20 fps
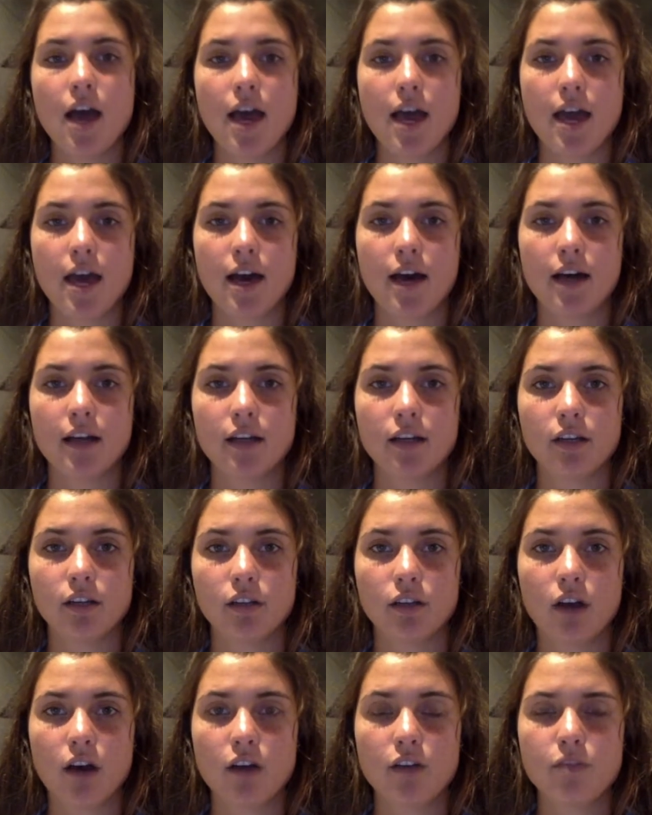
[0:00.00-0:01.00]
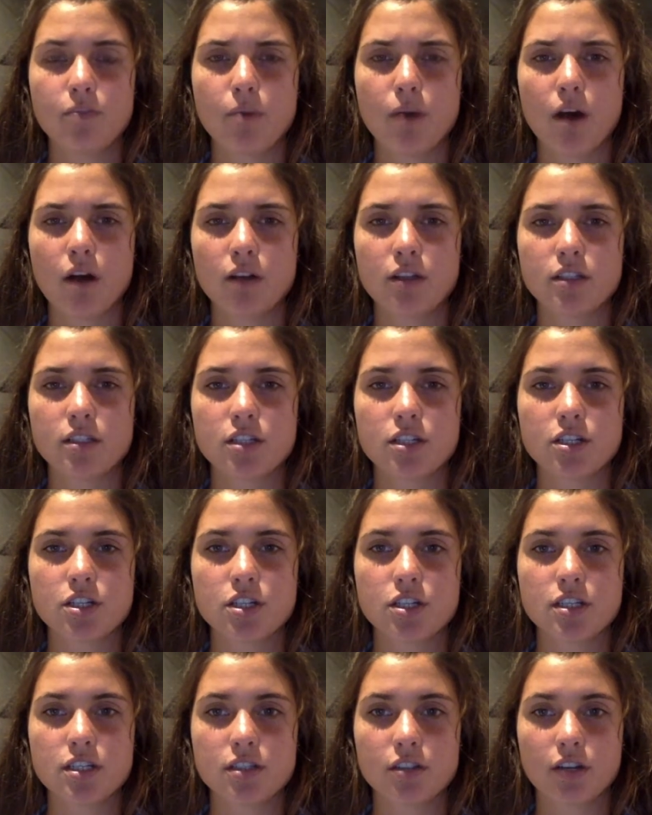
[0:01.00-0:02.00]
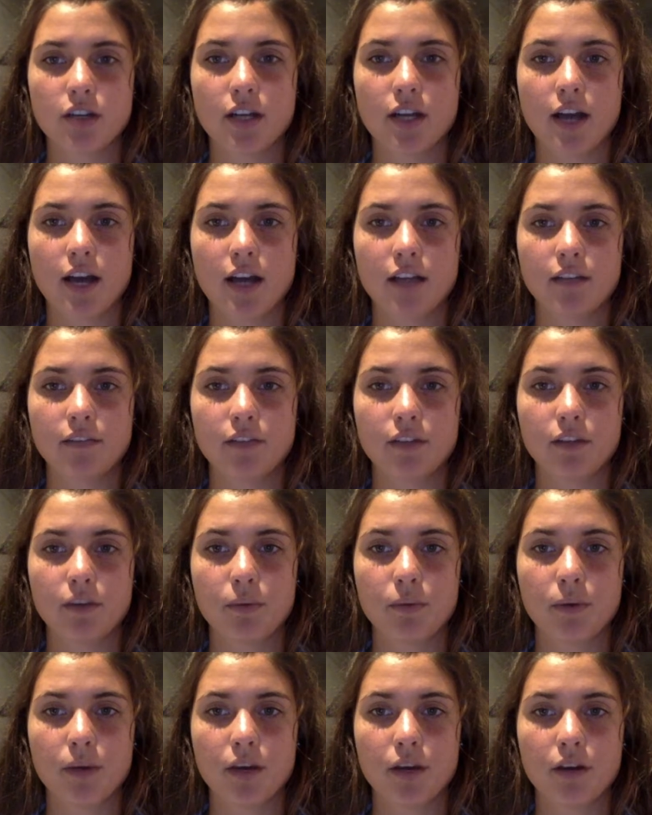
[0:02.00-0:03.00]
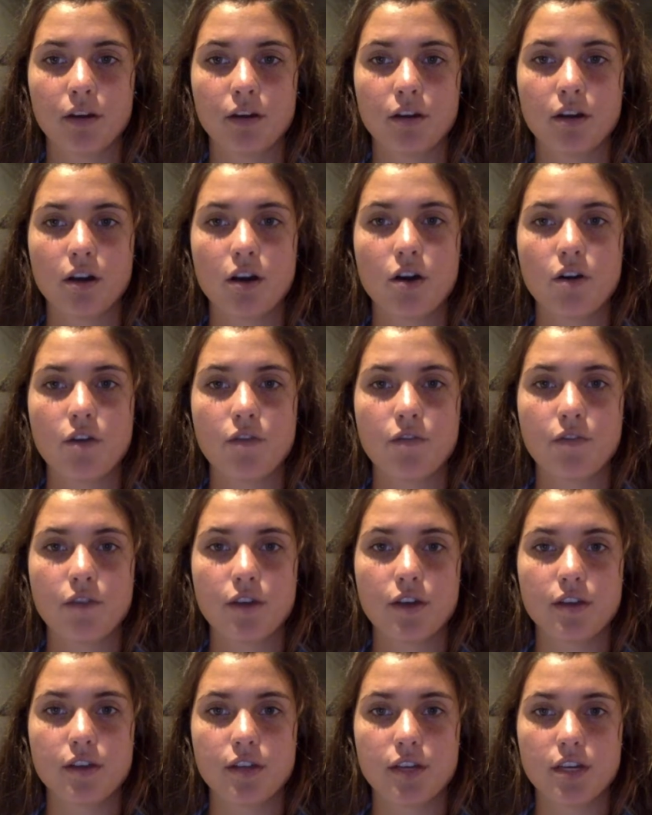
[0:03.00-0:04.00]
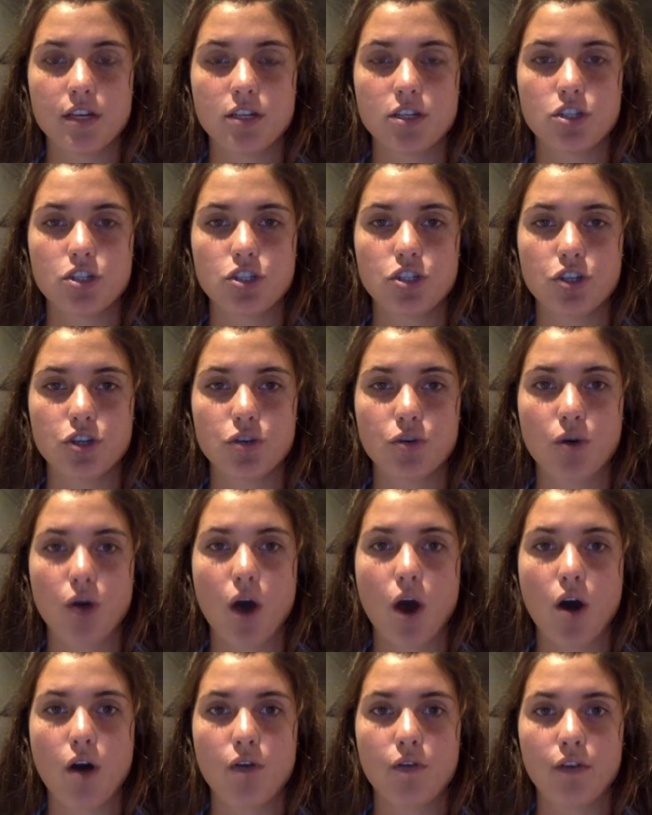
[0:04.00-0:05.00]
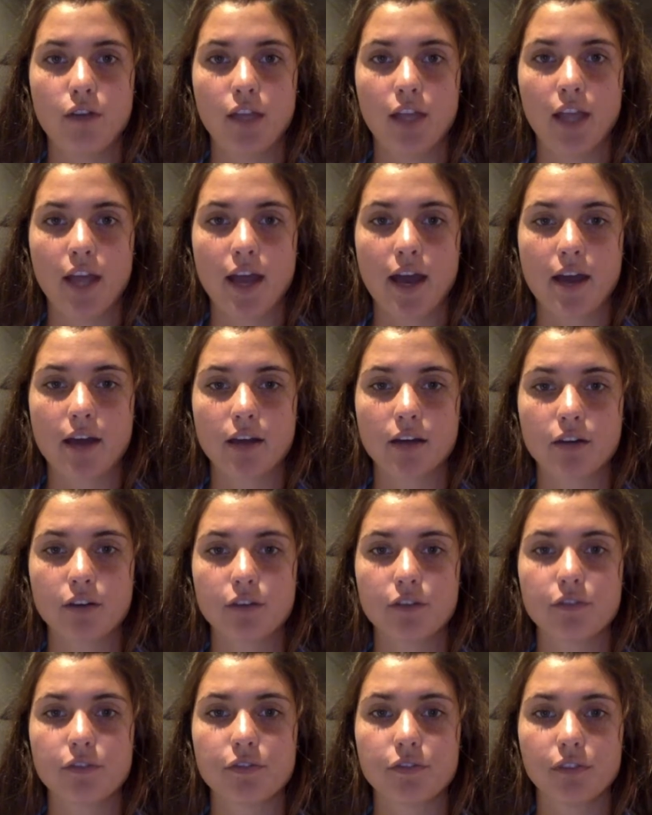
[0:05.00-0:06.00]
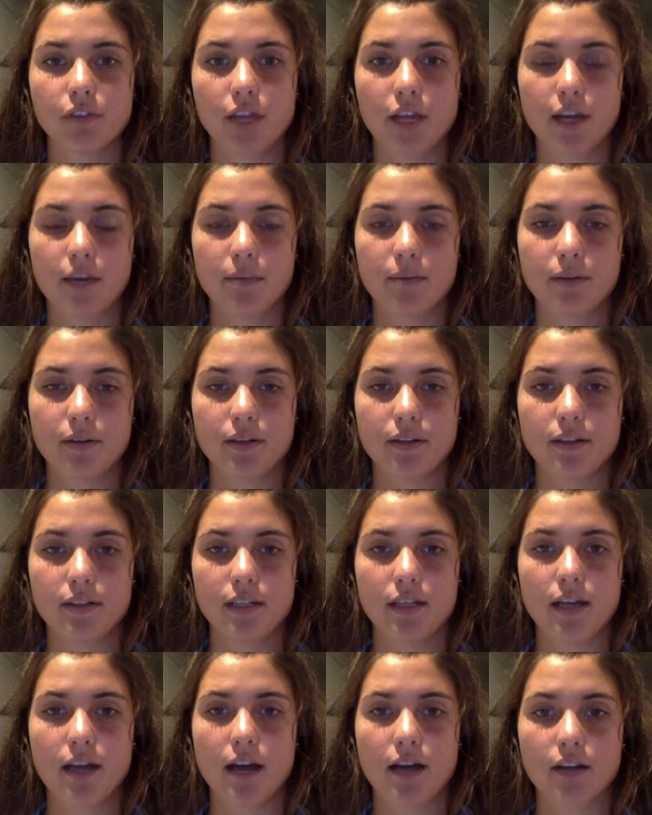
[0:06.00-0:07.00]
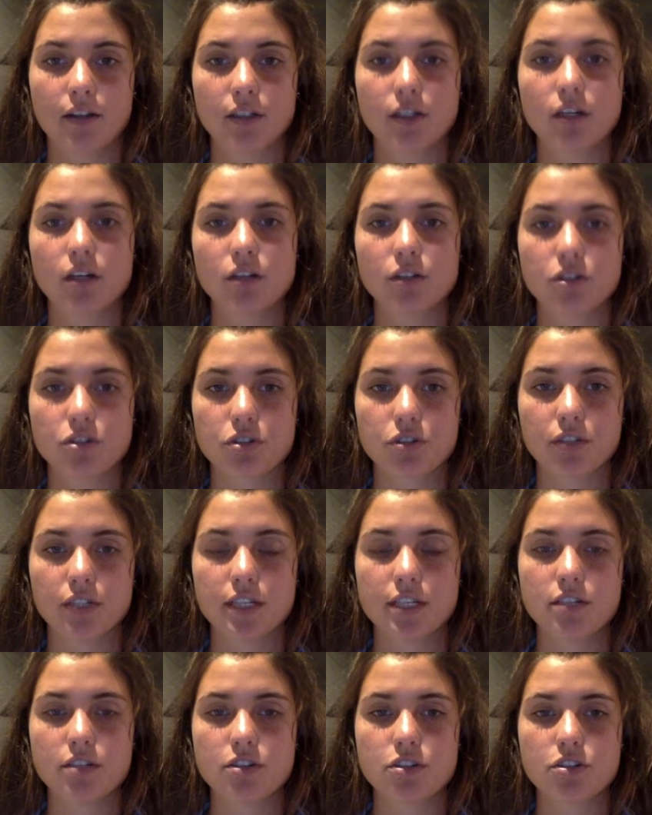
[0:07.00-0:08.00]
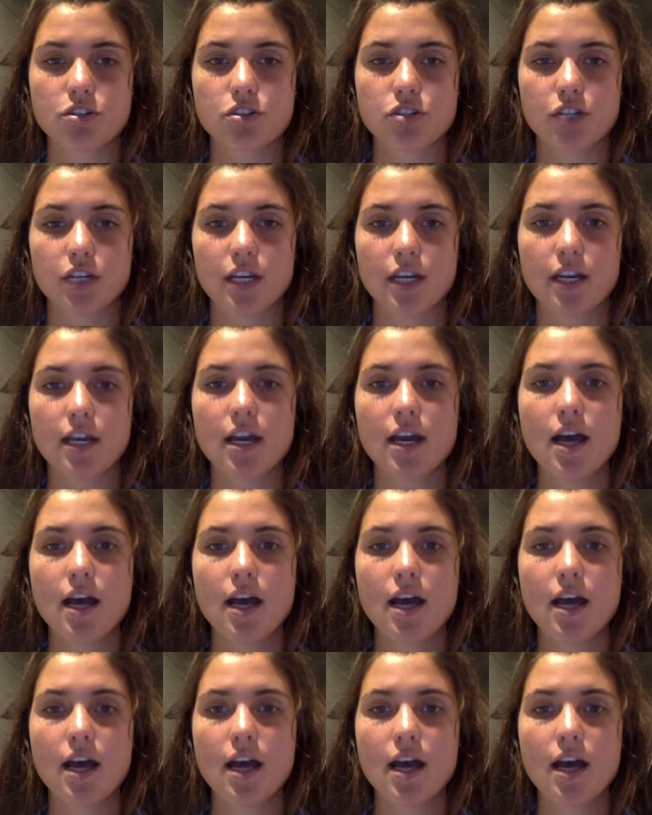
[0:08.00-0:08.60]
And a lot of politicians are not even aware of the issue of a lack of labor in the agricultural industry.